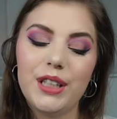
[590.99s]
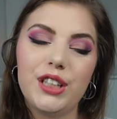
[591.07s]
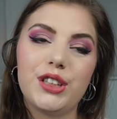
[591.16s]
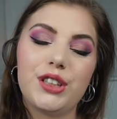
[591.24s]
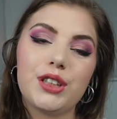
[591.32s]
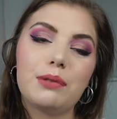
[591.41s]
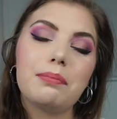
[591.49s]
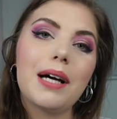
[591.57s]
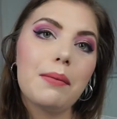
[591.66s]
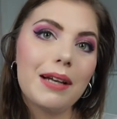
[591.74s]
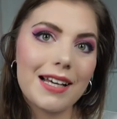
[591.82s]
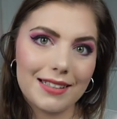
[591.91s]
you shouldn't
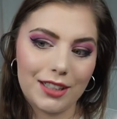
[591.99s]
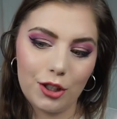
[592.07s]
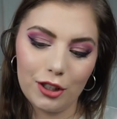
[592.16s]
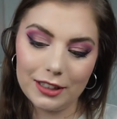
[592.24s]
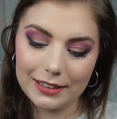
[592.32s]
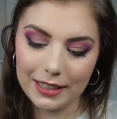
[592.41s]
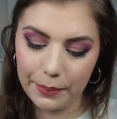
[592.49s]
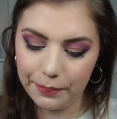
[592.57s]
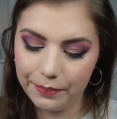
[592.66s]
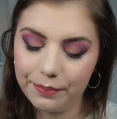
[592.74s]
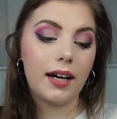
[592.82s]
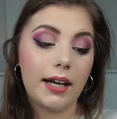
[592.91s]
buy plastic all the time
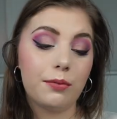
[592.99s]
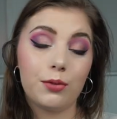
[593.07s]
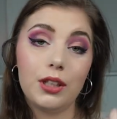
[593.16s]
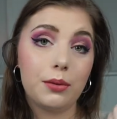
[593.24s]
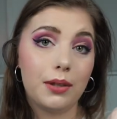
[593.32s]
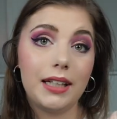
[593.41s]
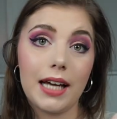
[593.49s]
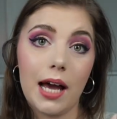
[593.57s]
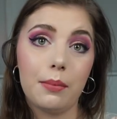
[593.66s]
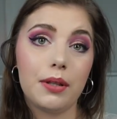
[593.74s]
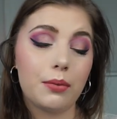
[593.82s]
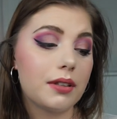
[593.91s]
I'm really really
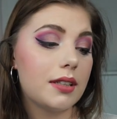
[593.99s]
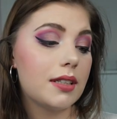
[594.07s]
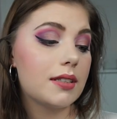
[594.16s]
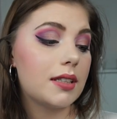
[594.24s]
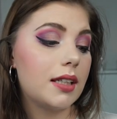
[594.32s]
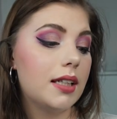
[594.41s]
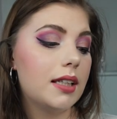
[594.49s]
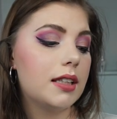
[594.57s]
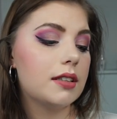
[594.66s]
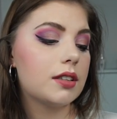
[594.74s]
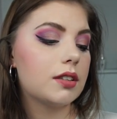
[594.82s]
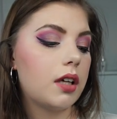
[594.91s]
happy with this it
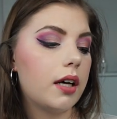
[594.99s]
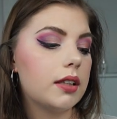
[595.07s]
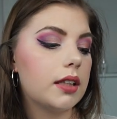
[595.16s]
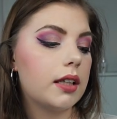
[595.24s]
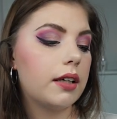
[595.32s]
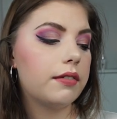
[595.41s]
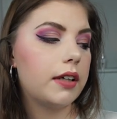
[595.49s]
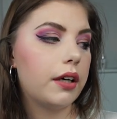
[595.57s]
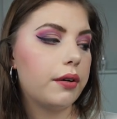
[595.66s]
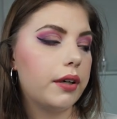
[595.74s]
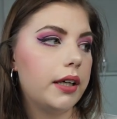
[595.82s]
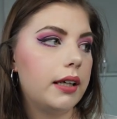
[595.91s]
is not a
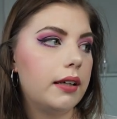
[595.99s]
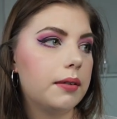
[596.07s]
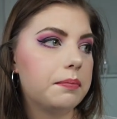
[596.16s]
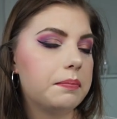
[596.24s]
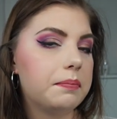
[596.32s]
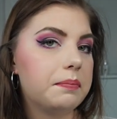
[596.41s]
very